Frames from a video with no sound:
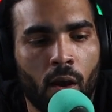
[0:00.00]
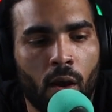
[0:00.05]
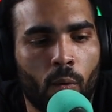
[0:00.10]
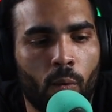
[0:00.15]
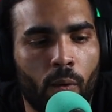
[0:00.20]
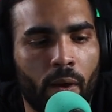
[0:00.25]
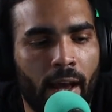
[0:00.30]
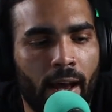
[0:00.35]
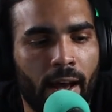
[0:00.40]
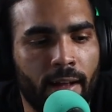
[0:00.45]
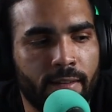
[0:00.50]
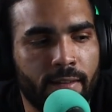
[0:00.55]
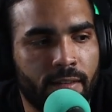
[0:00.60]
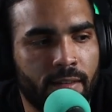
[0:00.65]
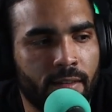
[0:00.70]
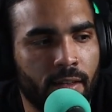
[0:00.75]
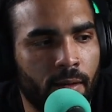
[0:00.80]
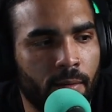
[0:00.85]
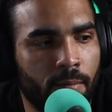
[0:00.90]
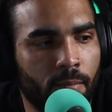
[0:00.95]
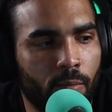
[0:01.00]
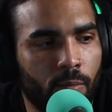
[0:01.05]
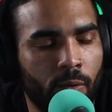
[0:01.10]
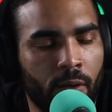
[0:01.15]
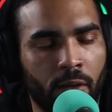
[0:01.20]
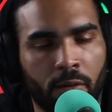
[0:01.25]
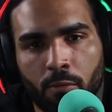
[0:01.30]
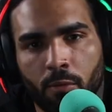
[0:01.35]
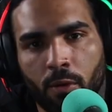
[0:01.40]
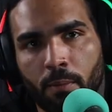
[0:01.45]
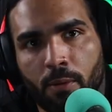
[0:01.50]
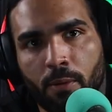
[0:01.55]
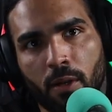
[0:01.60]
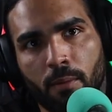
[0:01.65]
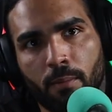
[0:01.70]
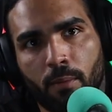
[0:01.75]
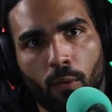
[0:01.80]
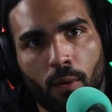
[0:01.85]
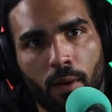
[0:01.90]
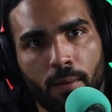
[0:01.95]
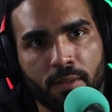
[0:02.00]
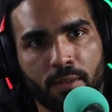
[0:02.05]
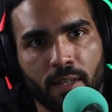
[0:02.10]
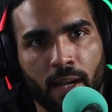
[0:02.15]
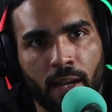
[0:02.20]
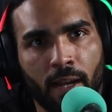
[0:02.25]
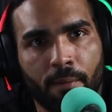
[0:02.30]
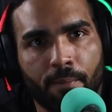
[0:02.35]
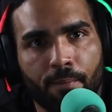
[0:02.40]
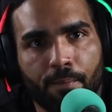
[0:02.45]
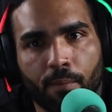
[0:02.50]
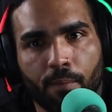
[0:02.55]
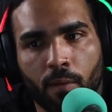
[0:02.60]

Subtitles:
We had some we put up a website,